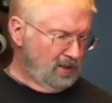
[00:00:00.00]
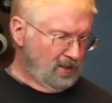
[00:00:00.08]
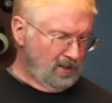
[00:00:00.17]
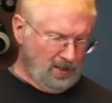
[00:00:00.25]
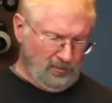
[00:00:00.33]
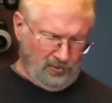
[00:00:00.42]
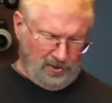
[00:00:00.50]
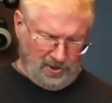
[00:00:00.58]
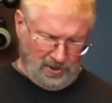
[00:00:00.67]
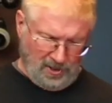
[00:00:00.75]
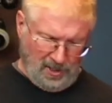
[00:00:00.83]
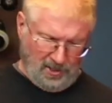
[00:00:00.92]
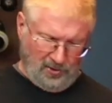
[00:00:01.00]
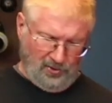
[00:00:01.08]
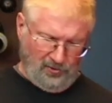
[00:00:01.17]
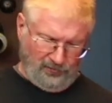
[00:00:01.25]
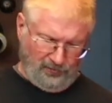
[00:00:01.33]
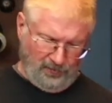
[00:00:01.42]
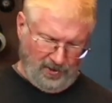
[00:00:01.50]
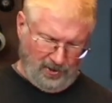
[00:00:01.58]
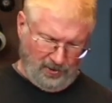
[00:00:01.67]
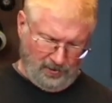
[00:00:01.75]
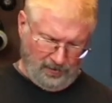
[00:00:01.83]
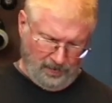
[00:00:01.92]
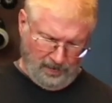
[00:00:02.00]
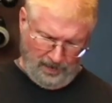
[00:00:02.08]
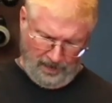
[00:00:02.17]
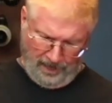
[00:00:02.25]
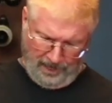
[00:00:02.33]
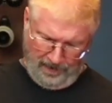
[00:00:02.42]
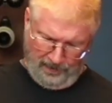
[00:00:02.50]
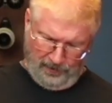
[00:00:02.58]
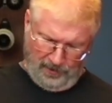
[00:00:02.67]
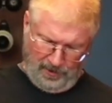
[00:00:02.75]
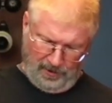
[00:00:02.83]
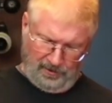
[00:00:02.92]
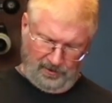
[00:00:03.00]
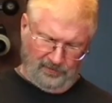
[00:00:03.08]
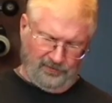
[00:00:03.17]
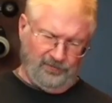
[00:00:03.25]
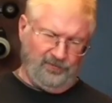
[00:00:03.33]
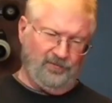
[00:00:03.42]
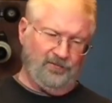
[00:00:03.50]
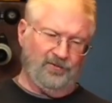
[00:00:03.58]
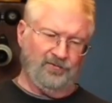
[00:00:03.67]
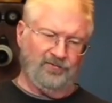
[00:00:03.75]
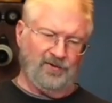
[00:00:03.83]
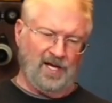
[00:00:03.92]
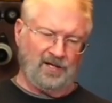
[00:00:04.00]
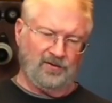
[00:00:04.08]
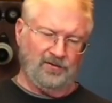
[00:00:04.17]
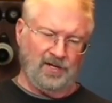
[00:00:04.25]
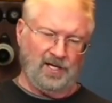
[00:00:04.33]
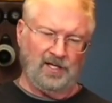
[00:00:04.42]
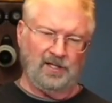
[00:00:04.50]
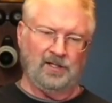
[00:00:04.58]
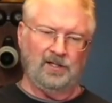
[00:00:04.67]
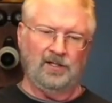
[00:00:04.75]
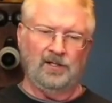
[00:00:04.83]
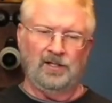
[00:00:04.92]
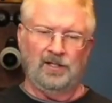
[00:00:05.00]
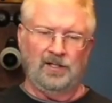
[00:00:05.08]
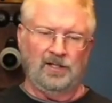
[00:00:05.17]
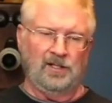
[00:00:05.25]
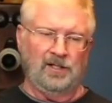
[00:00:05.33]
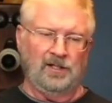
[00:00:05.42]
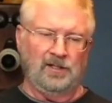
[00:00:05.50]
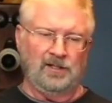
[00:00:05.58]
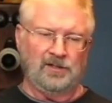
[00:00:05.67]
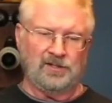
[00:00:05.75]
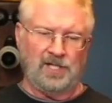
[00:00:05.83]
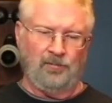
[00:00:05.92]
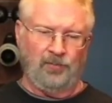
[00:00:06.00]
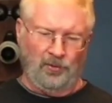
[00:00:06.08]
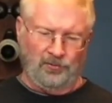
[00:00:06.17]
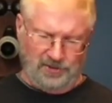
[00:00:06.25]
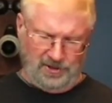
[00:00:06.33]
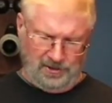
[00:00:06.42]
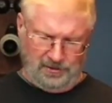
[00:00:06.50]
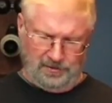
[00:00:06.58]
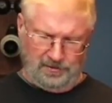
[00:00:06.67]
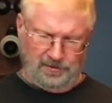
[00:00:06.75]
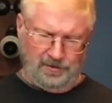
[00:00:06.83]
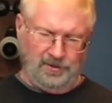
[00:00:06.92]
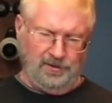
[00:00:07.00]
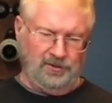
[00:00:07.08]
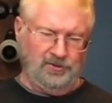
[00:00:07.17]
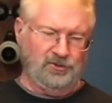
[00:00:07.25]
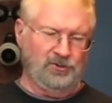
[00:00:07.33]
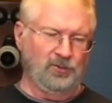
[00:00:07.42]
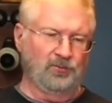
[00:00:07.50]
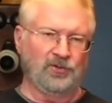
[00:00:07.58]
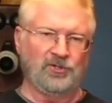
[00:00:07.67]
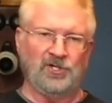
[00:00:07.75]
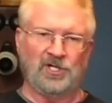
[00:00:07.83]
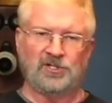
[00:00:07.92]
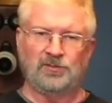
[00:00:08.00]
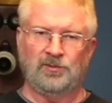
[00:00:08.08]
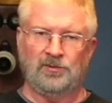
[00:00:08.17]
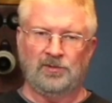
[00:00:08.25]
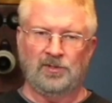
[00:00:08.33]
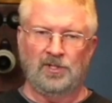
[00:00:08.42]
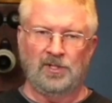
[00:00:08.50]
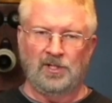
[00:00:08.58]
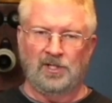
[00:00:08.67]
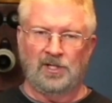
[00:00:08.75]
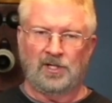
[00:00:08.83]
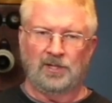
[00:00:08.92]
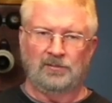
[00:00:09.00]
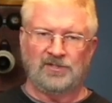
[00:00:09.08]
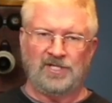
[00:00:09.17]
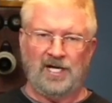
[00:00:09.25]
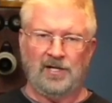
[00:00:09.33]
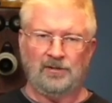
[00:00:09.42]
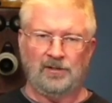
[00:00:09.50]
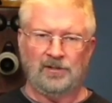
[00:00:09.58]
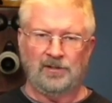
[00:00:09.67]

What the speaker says: and then we can kind of go from there. But I love the fact that it's got bulbs in it. Super adjustable, comes out,